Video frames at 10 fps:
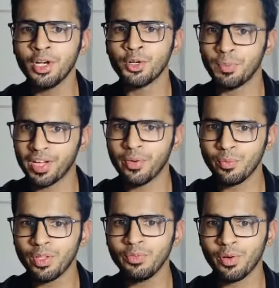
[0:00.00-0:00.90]
To begin
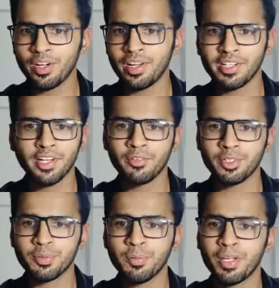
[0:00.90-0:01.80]
with, foreign direct
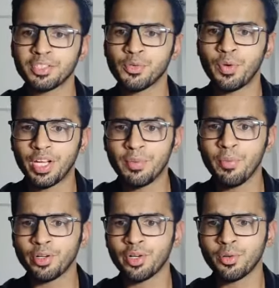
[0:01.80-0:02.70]
investment plays a very
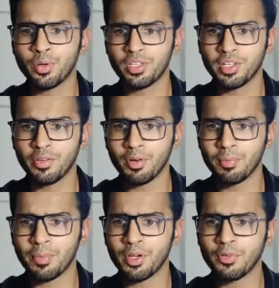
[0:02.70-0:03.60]
important role in the
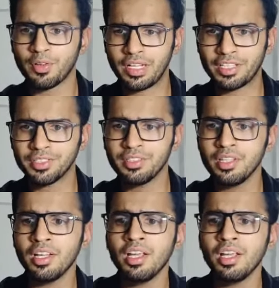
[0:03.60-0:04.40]
development of a nation.